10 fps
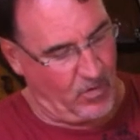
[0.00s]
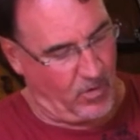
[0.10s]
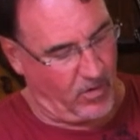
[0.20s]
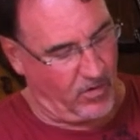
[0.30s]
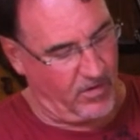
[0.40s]

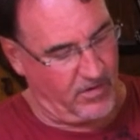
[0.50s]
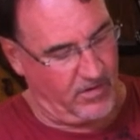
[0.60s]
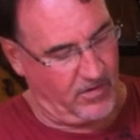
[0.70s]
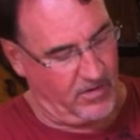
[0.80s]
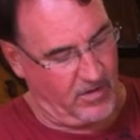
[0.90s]
or
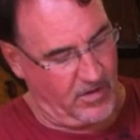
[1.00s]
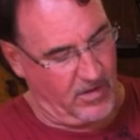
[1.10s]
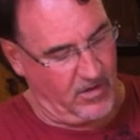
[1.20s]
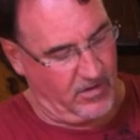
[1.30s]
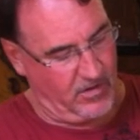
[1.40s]

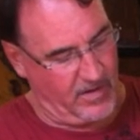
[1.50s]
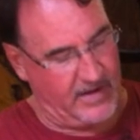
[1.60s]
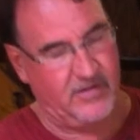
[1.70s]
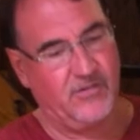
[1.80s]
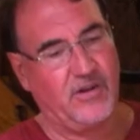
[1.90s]
you can go
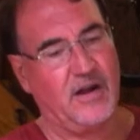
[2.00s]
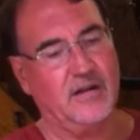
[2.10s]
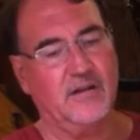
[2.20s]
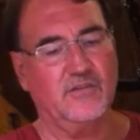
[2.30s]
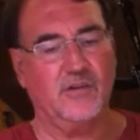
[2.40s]
ahead and design
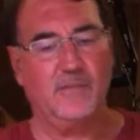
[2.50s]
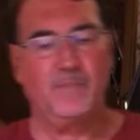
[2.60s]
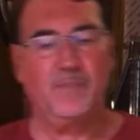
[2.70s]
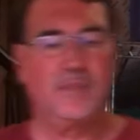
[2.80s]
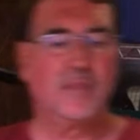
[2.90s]
it as
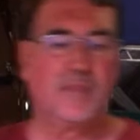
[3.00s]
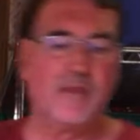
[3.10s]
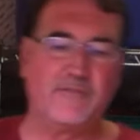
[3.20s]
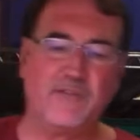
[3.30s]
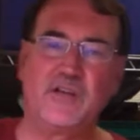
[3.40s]

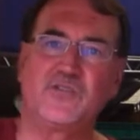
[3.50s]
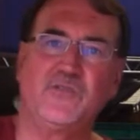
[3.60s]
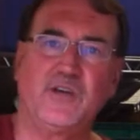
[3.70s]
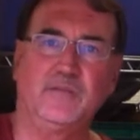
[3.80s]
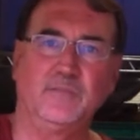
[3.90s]
a flush
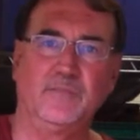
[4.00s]
fit.